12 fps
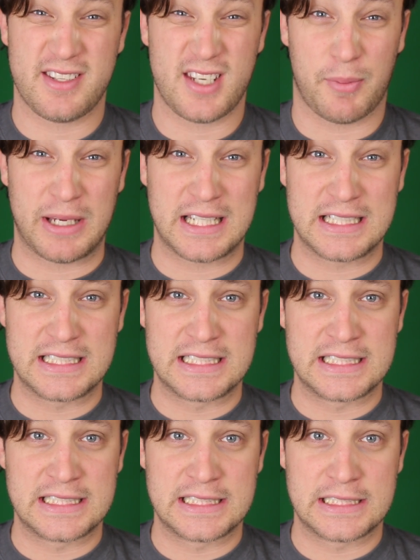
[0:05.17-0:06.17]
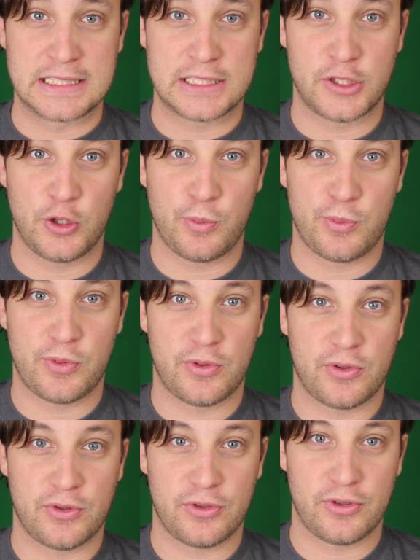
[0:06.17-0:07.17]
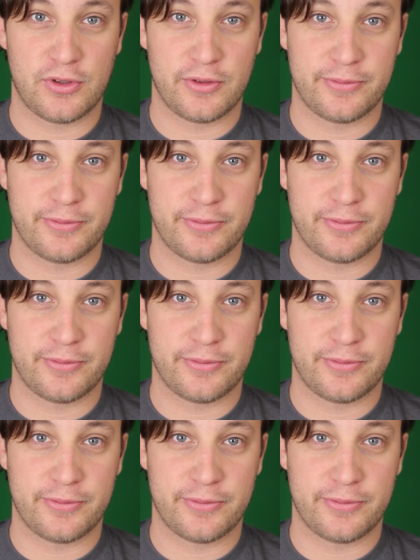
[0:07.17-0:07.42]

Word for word: stomach. Oops.